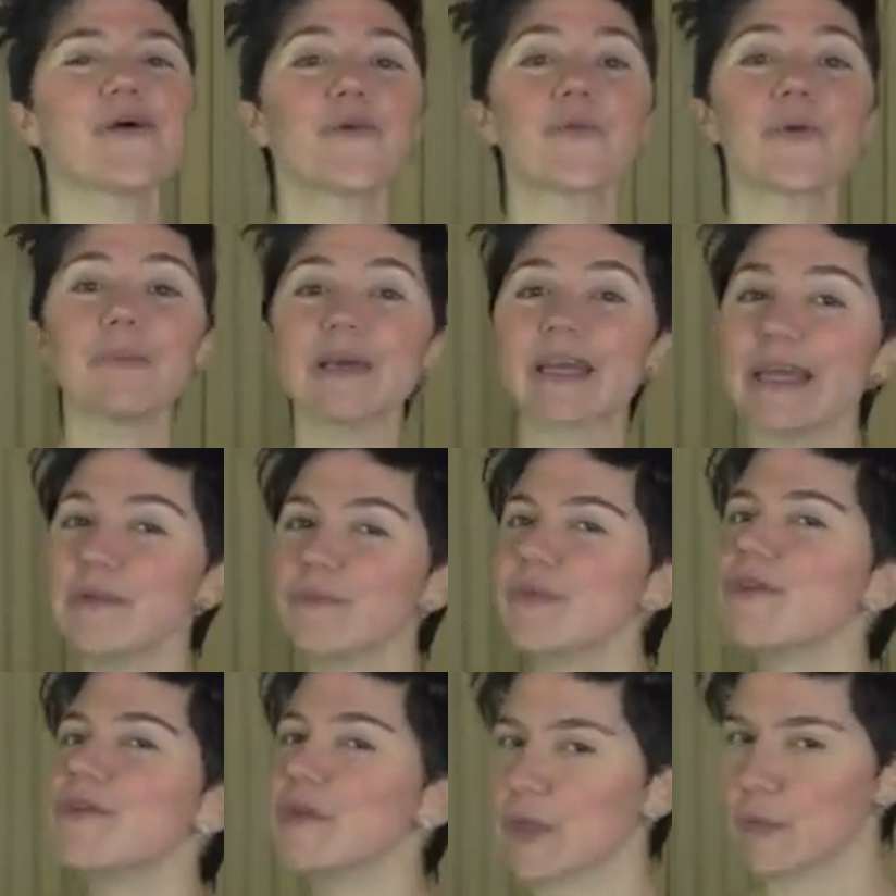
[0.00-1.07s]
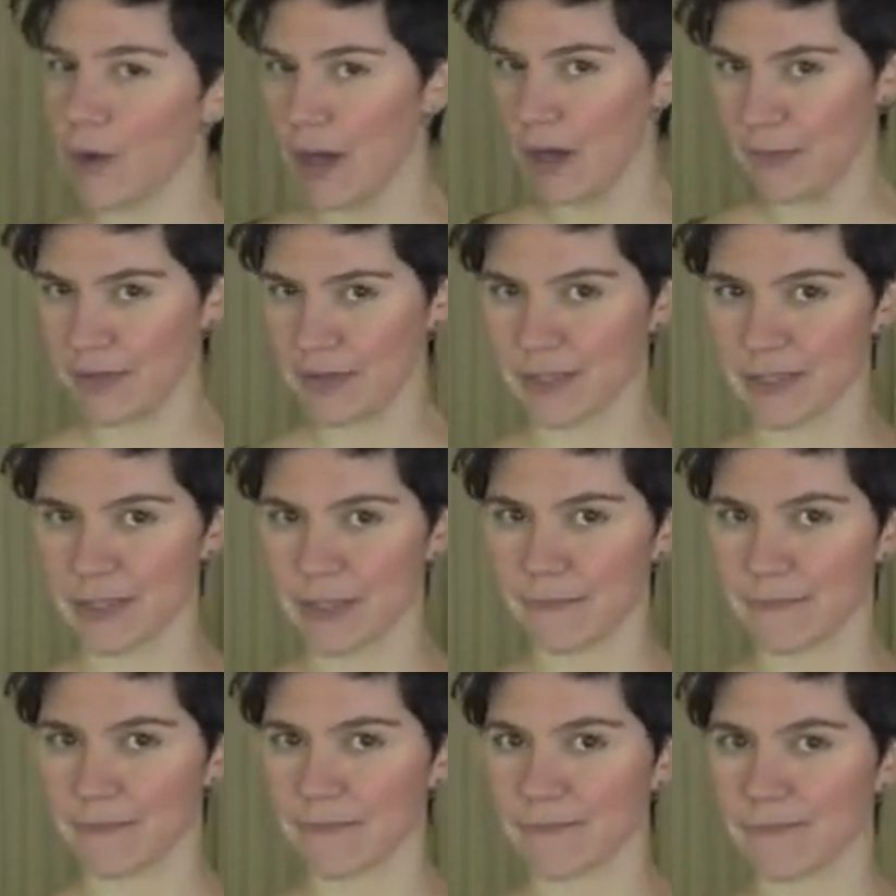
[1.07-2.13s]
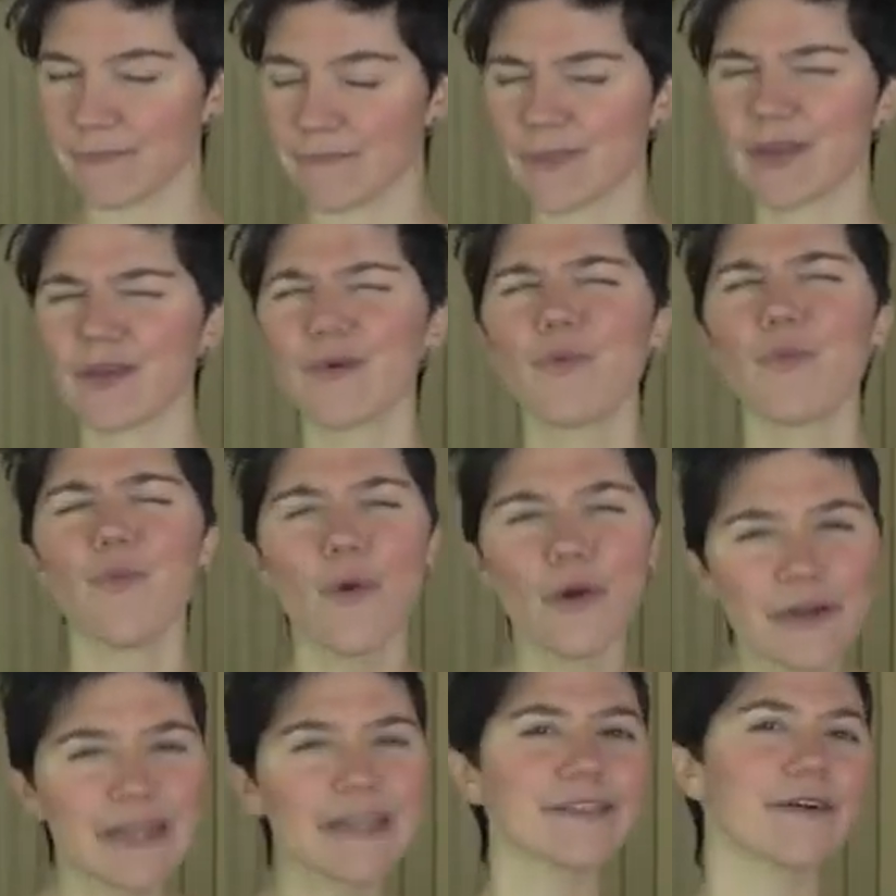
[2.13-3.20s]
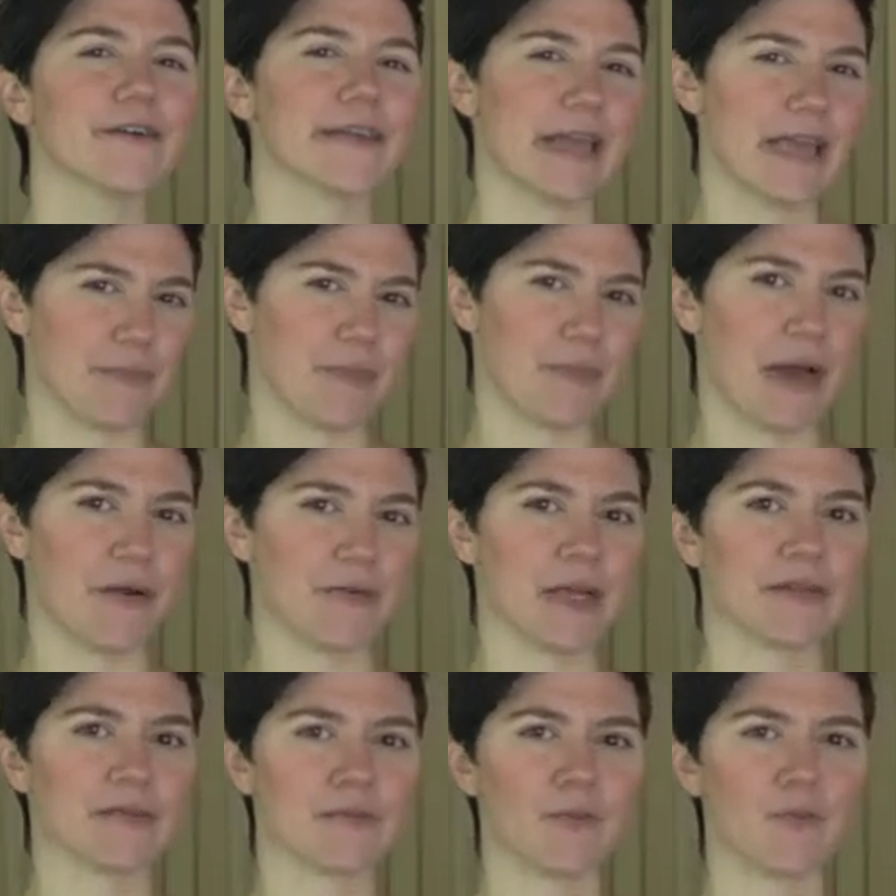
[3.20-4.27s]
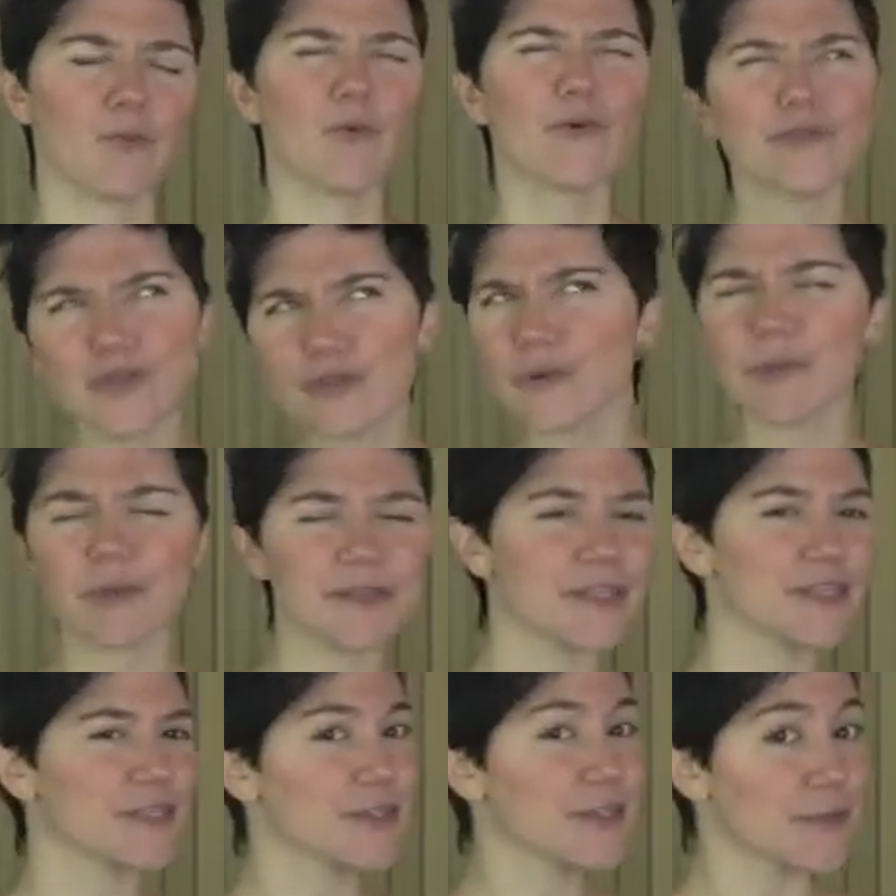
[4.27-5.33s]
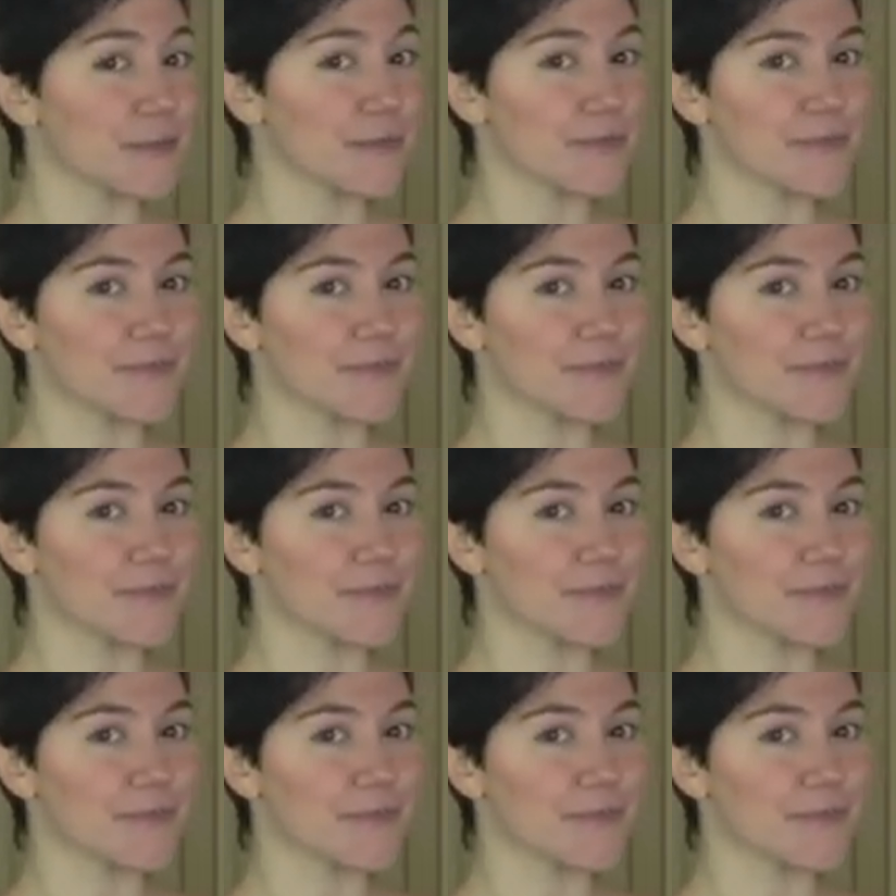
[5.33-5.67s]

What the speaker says: We begin with the requirements. What is our game about and what do we want it to do?